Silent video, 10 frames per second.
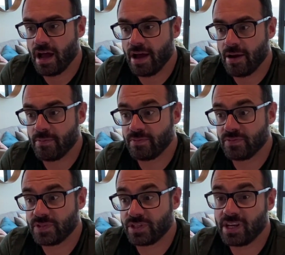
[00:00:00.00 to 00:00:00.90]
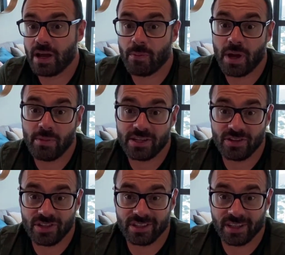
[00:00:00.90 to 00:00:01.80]
So yeah, main
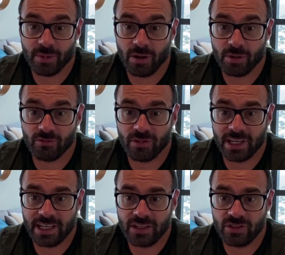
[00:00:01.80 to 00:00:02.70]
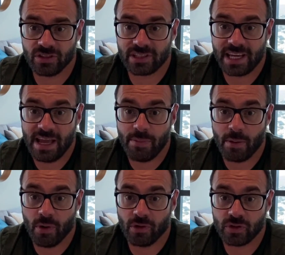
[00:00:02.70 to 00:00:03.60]
messages at the moment really just
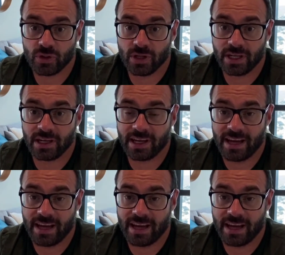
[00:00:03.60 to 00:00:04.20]
keep monitoring